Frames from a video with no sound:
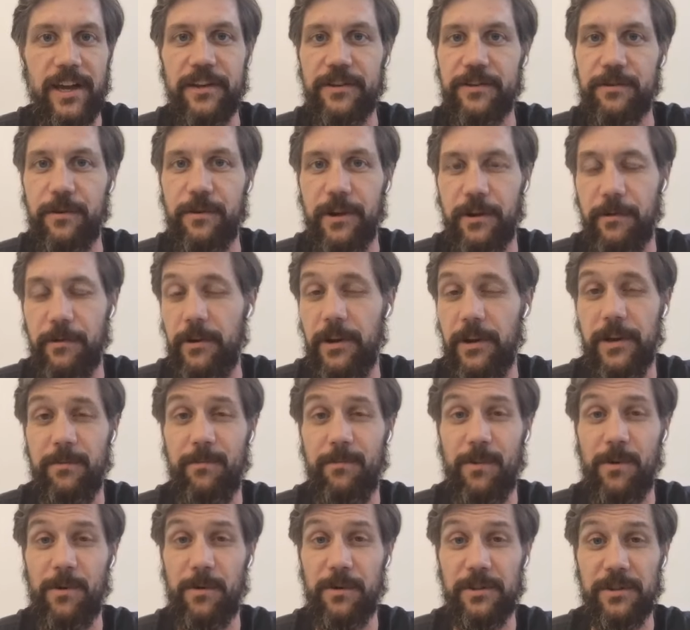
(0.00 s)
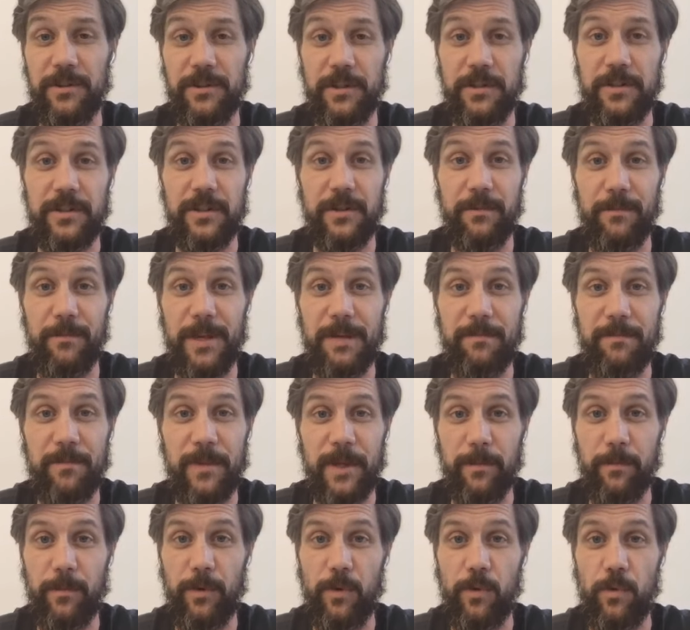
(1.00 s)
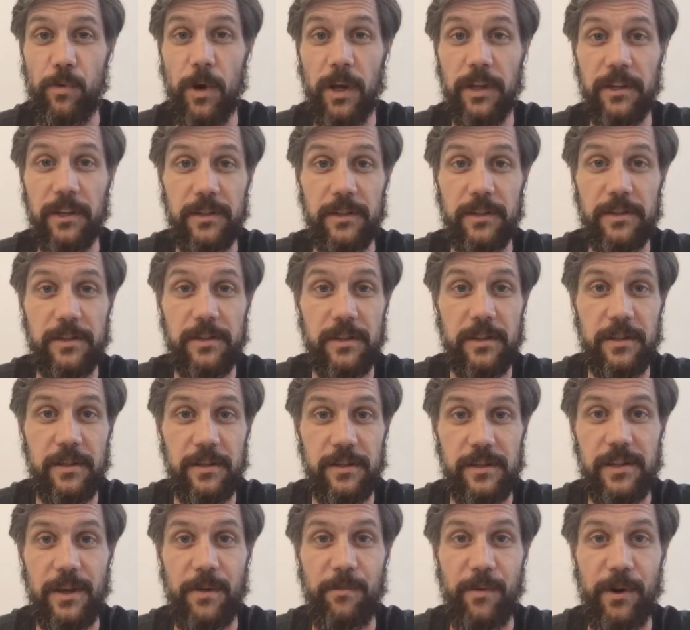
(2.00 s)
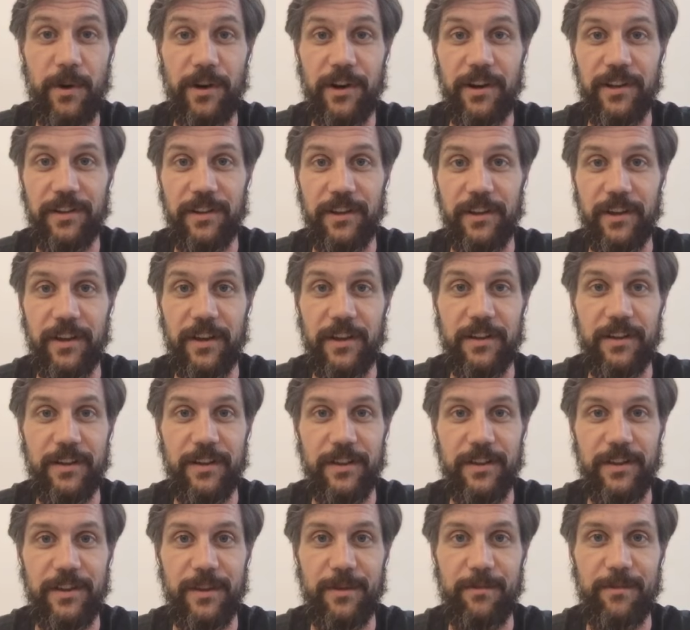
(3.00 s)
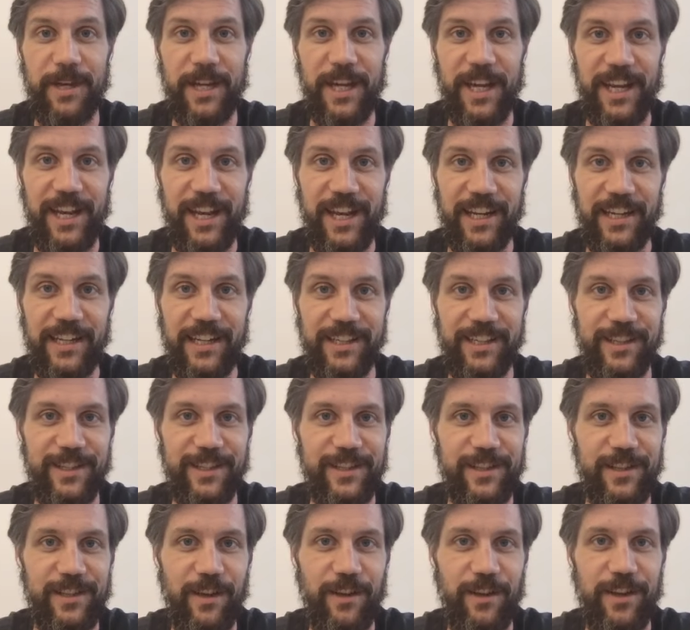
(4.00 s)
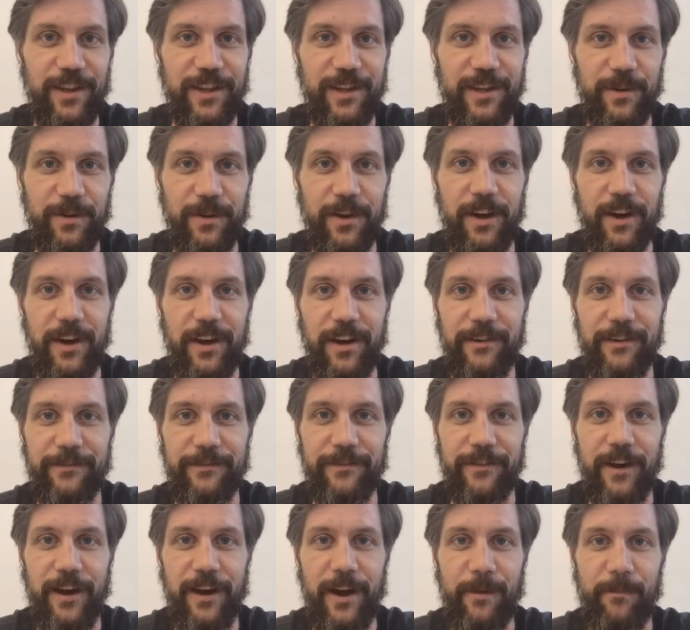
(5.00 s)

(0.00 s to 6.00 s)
it's really, really important just to meet people once somewhere at the beginning, so that you kind of,